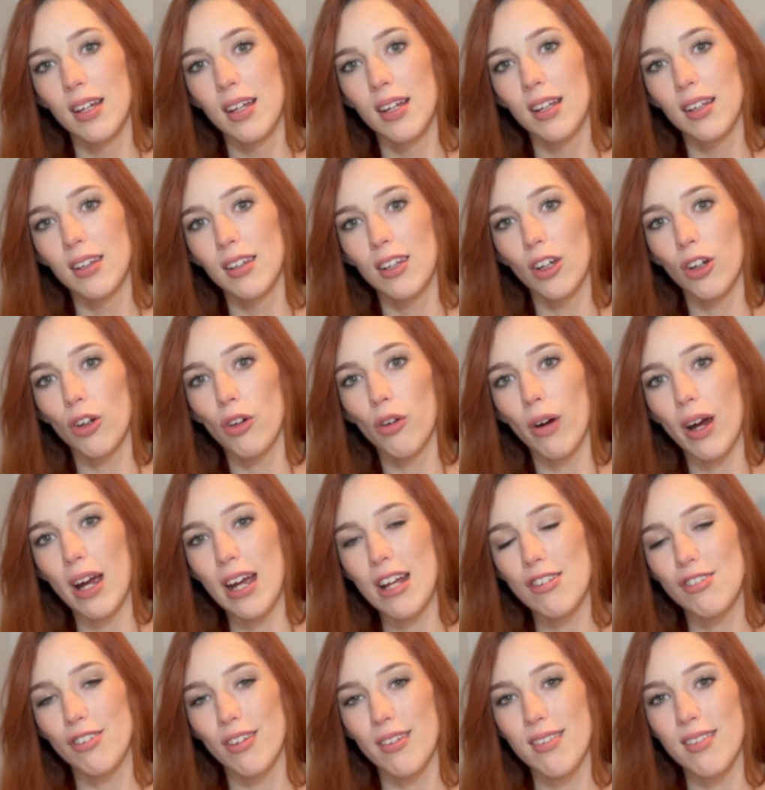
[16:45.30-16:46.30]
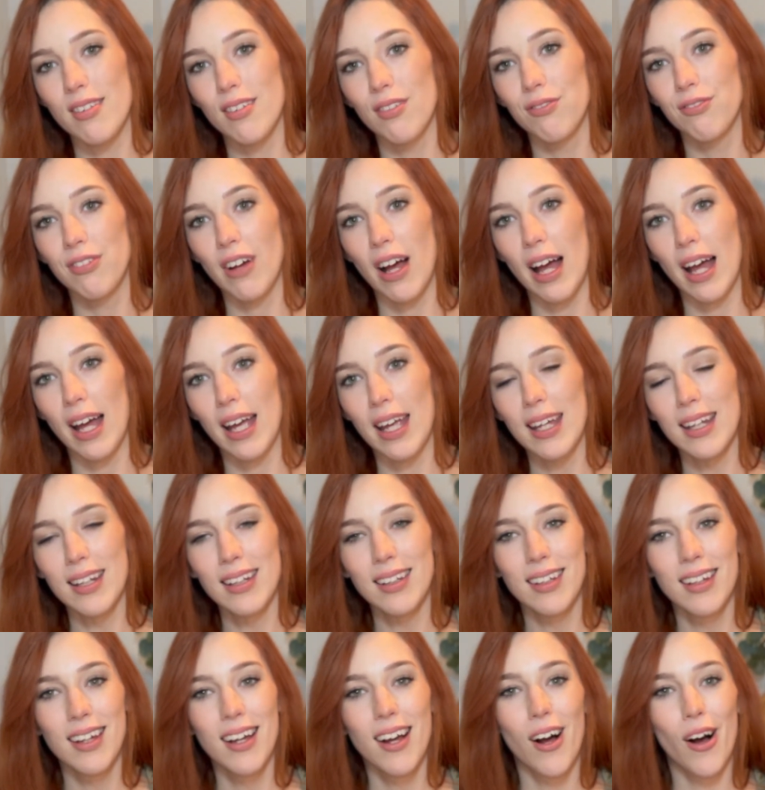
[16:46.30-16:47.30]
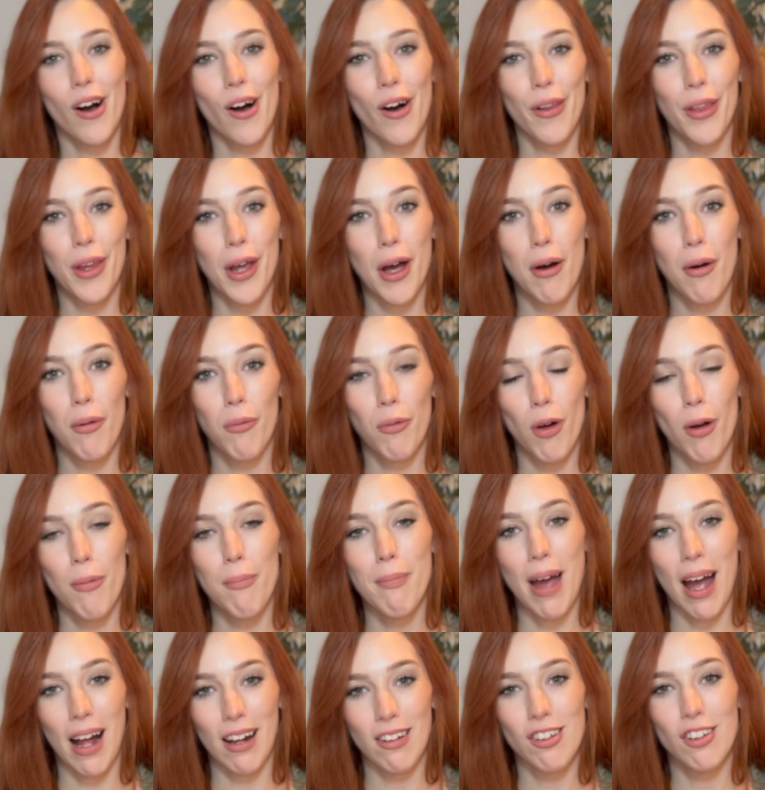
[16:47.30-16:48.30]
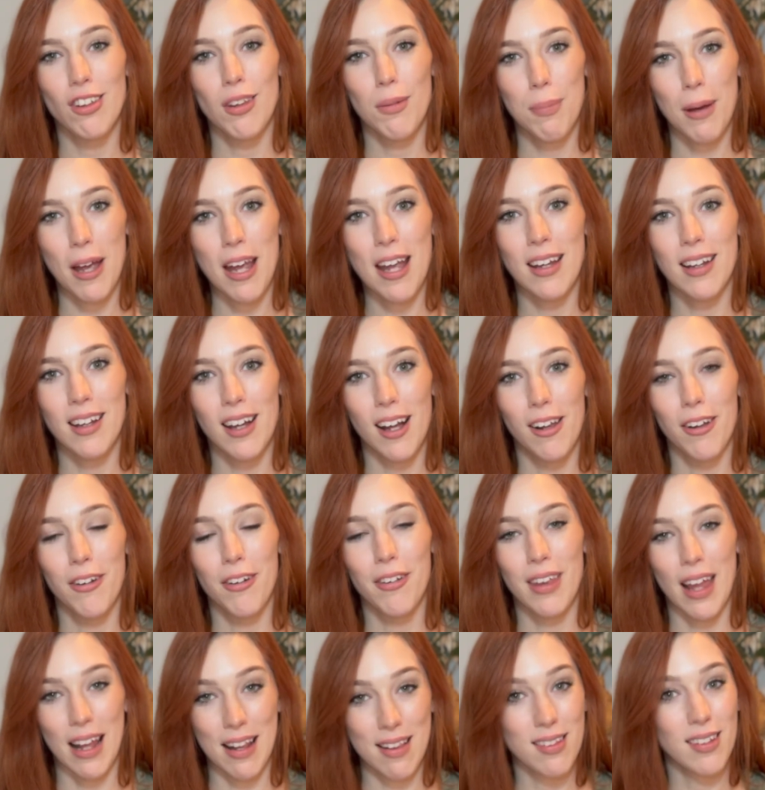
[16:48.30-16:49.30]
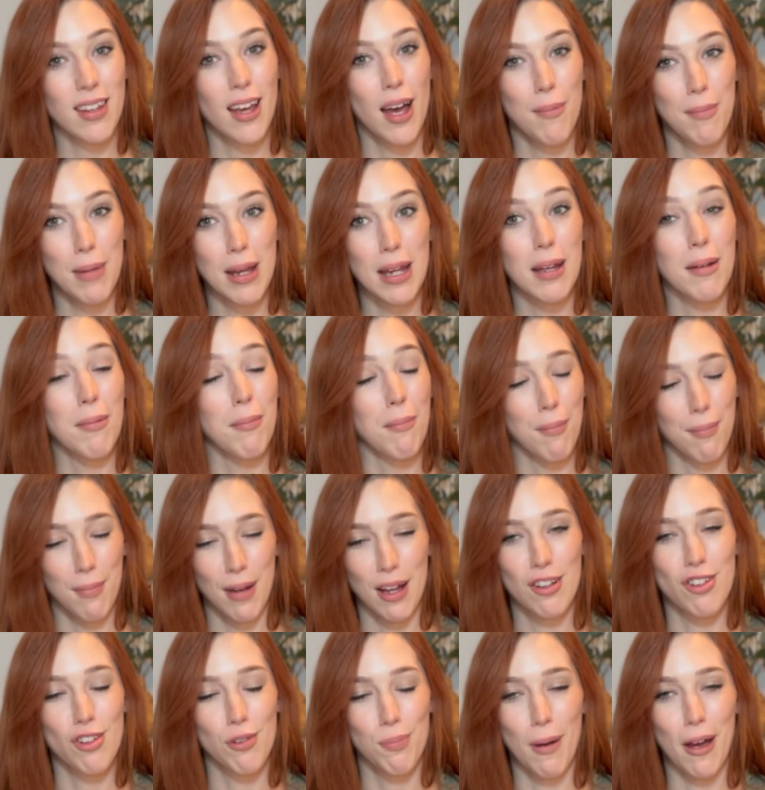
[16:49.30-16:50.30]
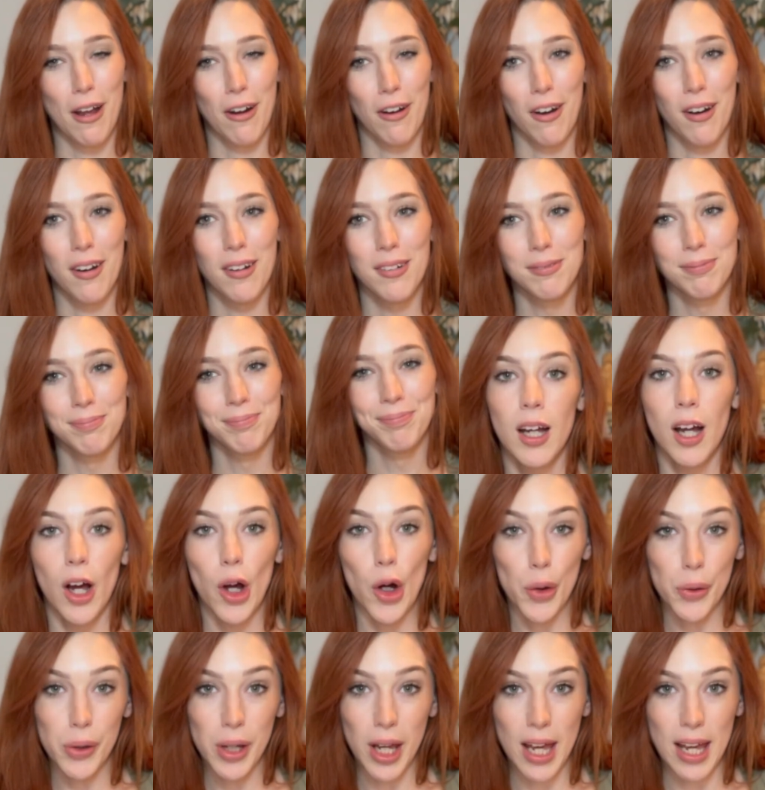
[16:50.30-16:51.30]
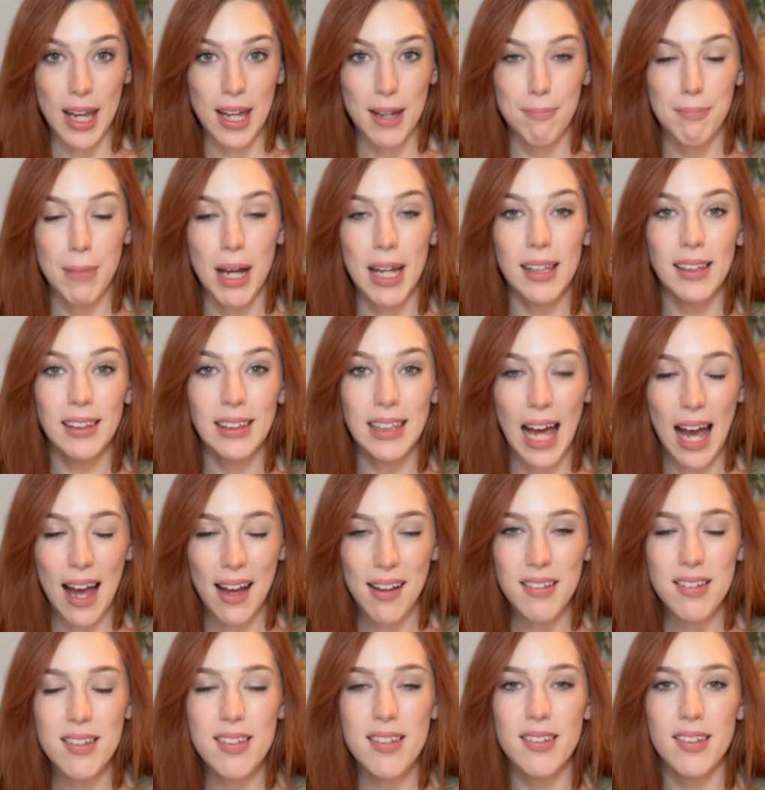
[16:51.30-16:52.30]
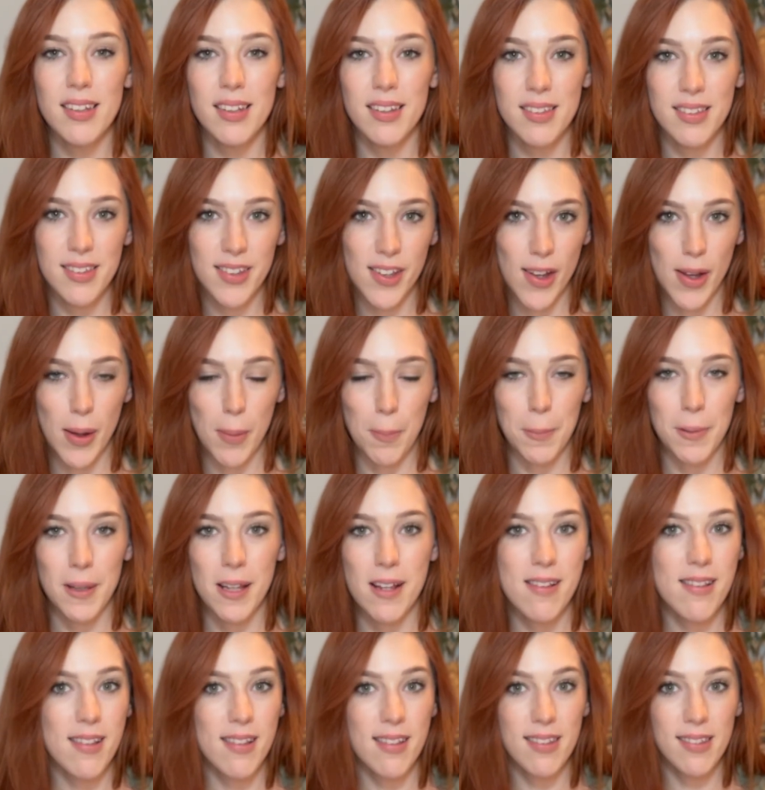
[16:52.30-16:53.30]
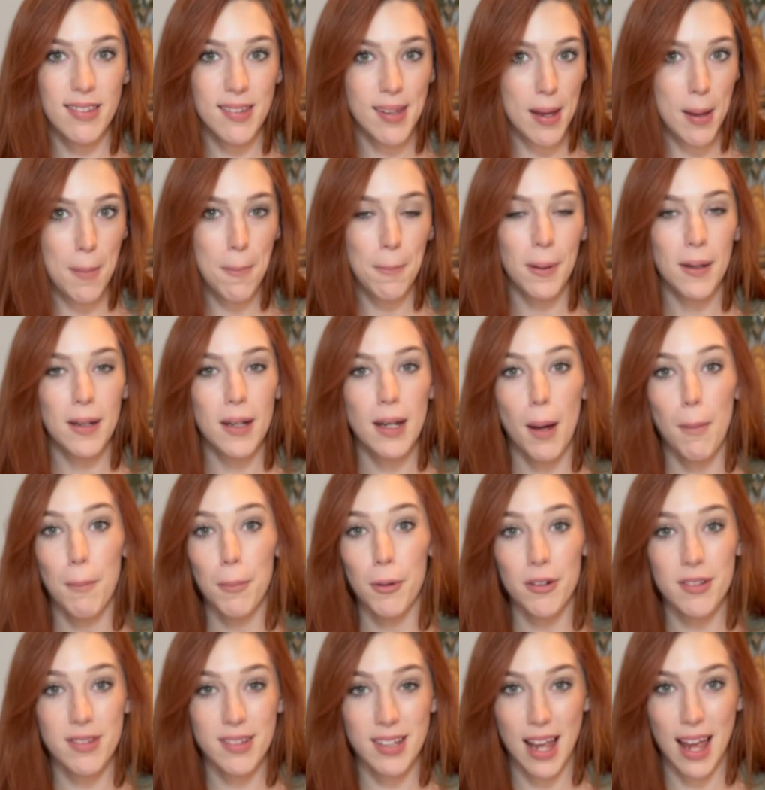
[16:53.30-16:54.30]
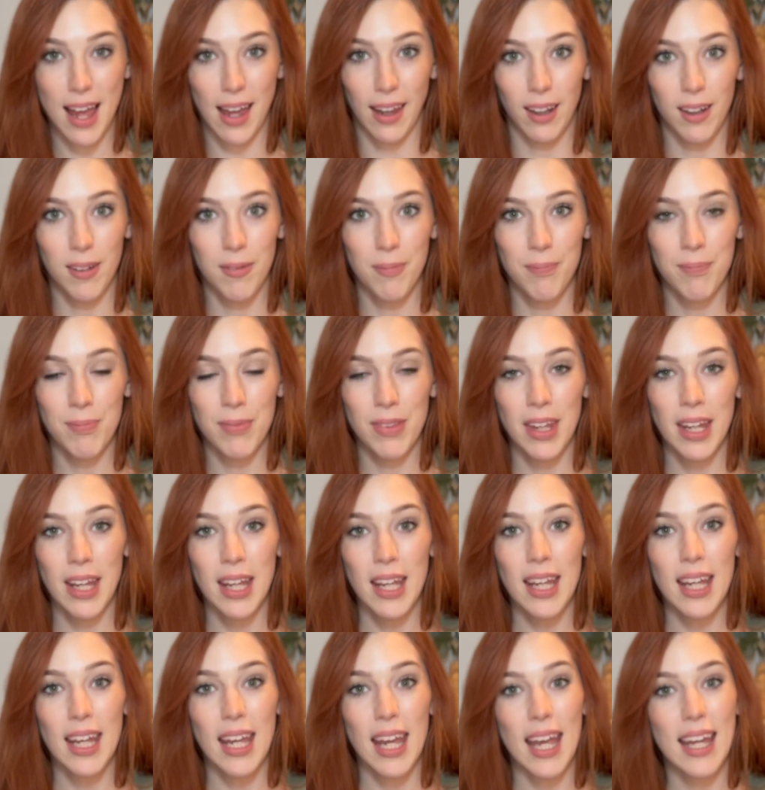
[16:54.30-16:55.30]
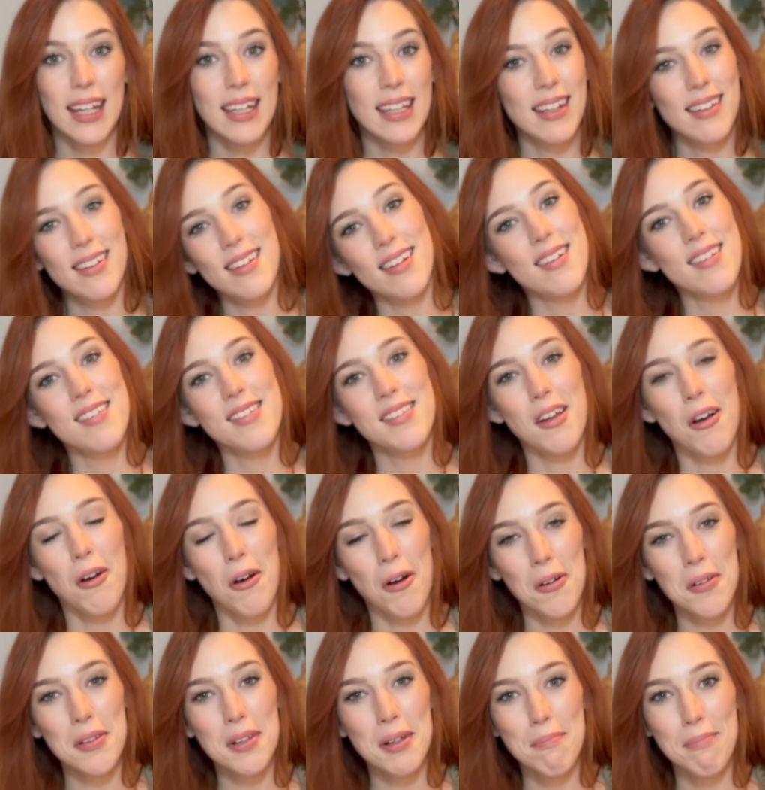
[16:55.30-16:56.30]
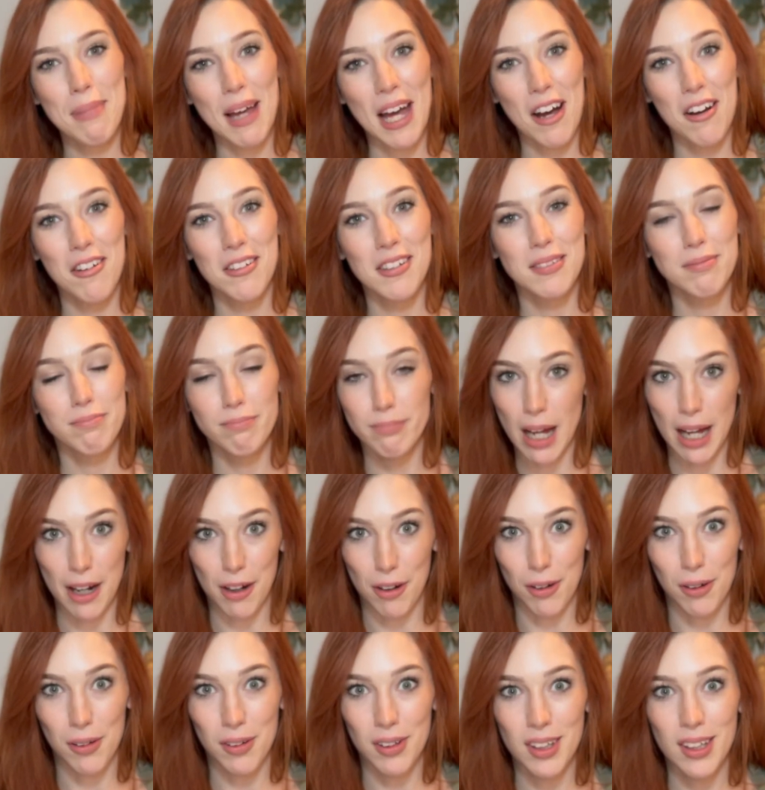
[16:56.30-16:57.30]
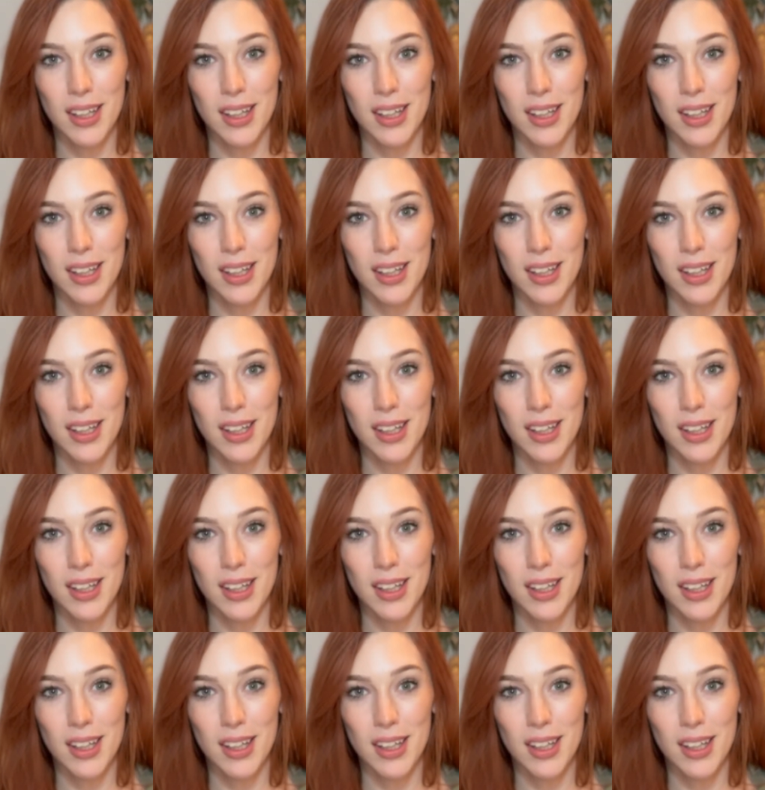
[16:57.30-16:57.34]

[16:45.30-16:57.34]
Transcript: the gray just fine, although it will match the paint color that's coming much better. Okay, my last tip. This is tip number 10, and it is all about metal.